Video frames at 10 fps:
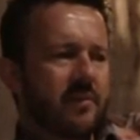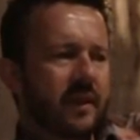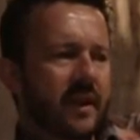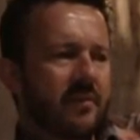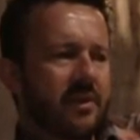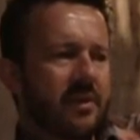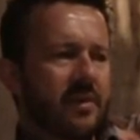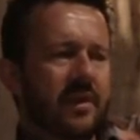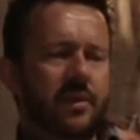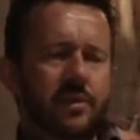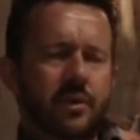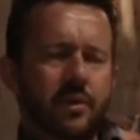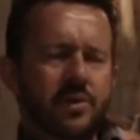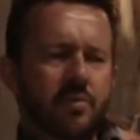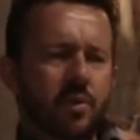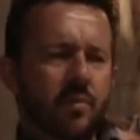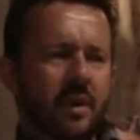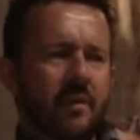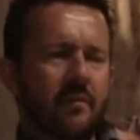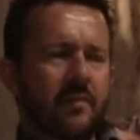"forget everything you think you knew" is more
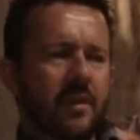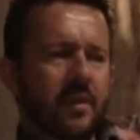about,